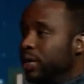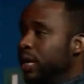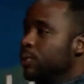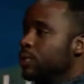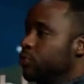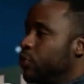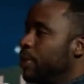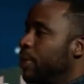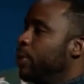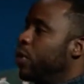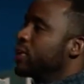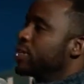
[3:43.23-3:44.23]
he was from a
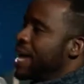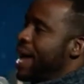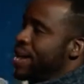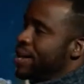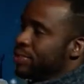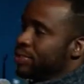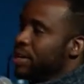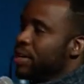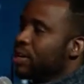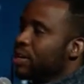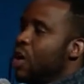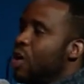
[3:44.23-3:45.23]
poor town
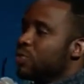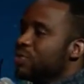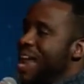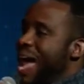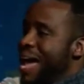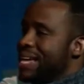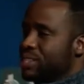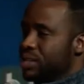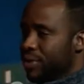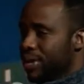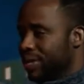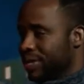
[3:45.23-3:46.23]
called Nazareth.